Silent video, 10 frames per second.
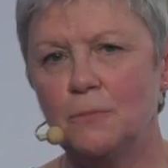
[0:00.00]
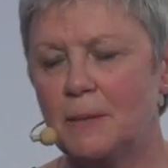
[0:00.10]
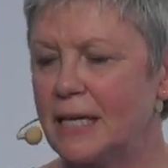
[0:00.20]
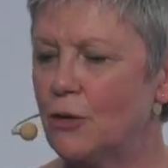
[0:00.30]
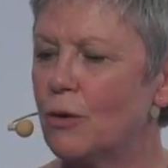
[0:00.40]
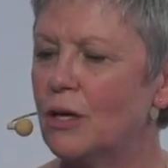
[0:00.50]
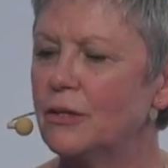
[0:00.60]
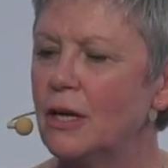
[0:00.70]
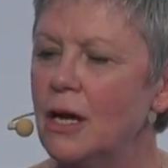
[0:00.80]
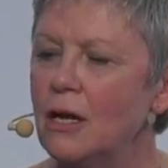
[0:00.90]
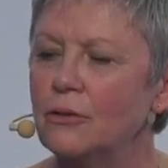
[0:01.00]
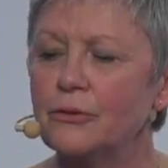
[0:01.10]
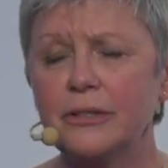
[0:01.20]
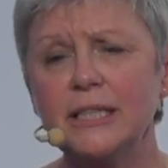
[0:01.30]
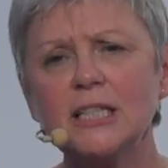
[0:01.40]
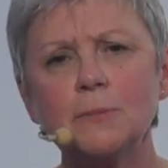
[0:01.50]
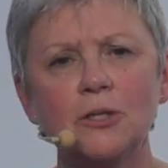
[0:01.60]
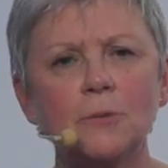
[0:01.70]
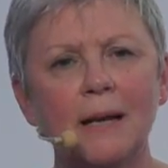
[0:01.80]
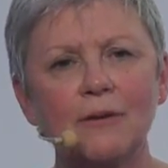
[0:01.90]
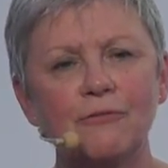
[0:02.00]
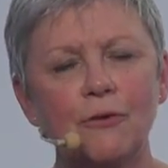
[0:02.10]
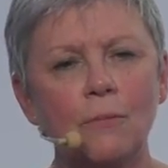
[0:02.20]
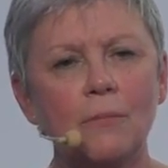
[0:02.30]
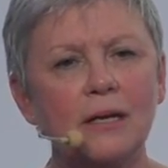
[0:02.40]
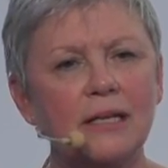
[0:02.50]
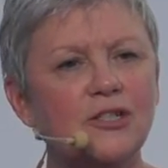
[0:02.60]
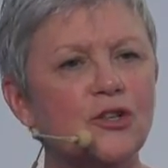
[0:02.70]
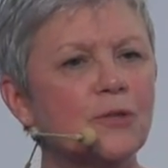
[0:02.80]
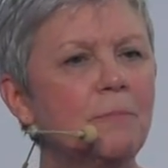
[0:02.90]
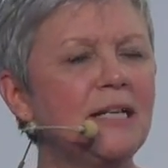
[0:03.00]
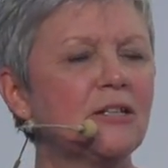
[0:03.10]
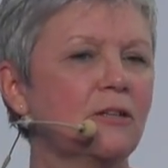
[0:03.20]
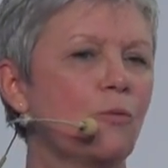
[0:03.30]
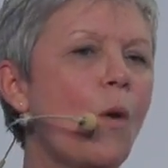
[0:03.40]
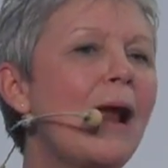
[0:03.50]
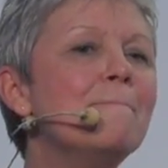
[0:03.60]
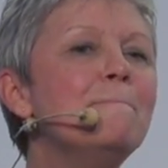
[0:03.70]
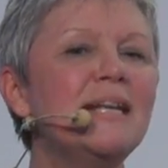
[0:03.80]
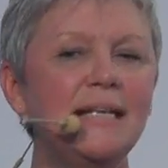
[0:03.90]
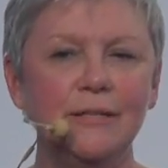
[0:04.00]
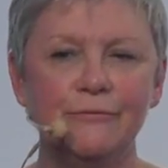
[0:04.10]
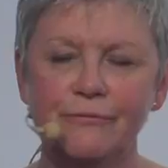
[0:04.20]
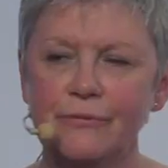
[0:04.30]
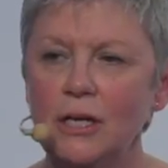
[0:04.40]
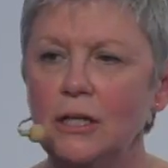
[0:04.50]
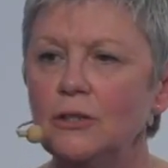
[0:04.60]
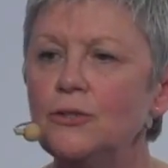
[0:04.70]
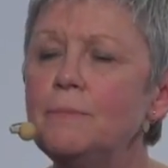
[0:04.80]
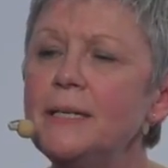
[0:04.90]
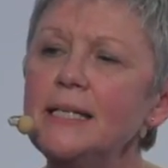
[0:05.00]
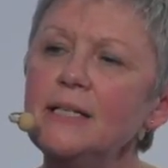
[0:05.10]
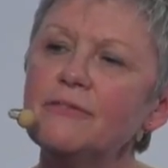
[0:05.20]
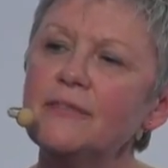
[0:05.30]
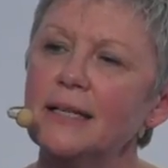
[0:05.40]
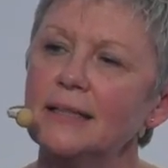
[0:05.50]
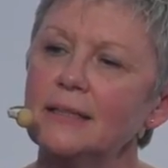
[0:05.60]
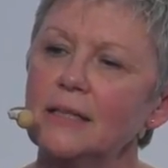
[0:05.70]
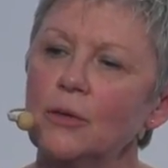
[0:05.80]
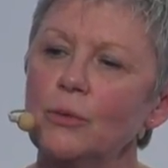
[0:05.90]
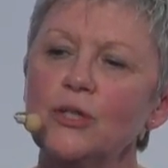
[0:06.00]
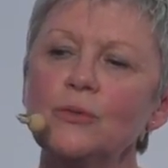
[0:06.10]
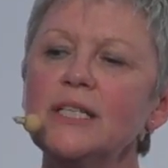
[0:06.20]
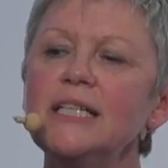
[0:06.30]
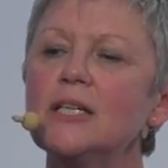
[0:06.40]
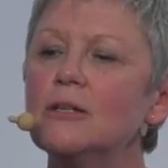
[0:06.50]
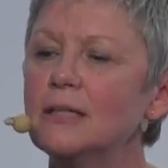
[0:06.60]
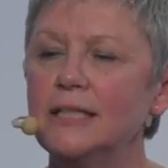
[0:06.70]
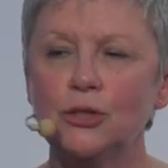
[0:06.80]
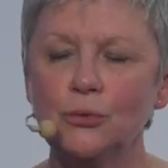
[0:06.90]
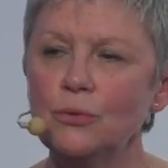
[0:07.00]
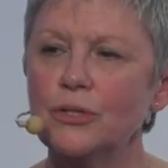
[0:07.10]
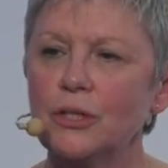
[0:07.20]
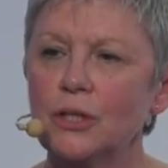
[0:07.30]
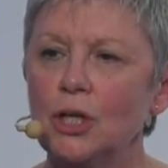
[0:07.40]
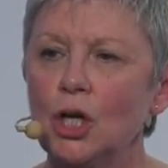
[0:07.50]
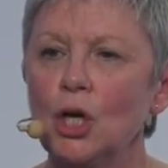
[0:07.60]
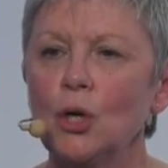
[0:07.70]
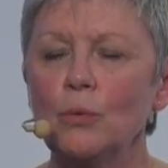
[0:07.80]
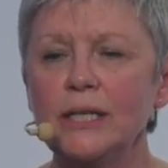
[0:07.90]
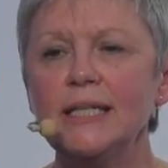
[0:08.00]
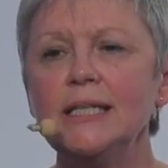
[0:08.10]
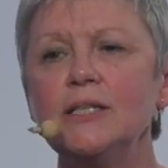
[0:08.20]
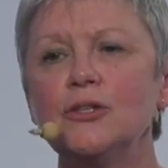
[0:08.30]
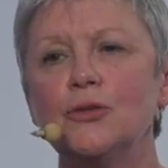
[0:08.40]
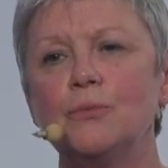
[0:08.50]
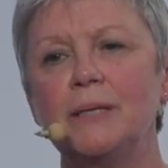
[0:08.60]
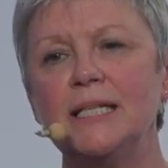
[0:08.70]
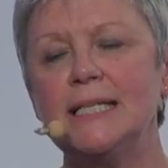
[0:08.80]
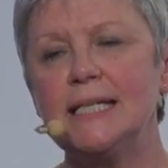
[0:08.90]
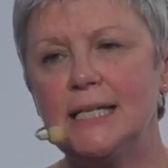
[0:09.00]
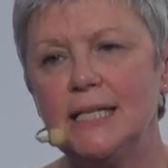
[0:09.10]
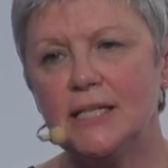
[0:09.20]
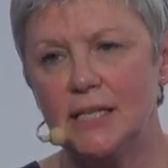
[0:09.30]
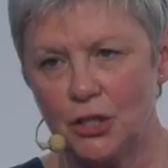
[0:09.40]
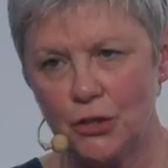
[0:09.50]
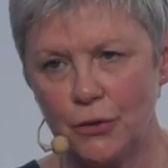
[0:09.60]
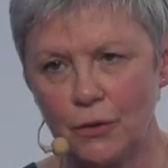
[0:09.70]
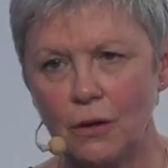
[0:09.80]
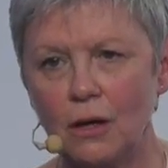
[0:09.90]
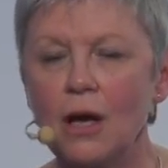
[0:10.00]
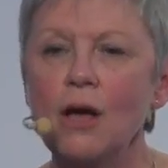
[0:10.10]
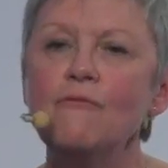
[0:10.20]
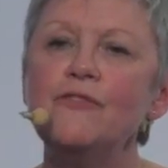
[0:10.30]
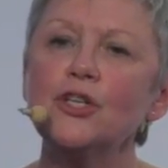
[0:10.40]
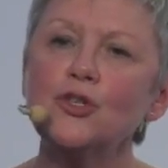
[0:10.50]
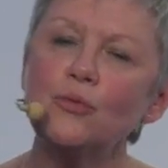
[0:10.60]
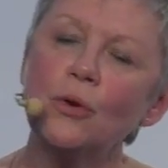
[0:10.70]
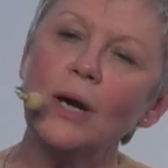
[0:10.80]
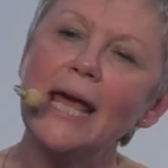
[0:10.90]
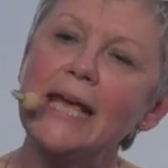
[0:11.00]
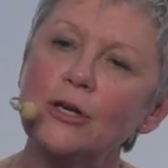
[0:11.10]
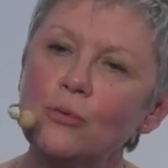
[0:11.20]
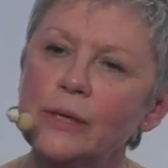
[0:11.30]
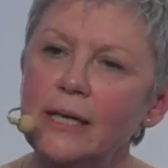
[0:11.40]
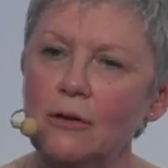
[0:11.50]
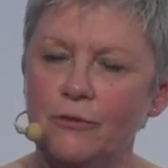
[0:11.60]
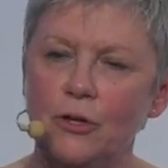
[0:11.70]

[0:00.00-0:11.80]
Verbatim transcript: in the playground. The 3D Experience platform is just based on one belief the belief that we don't need only tools, we need to basically secure virtual and real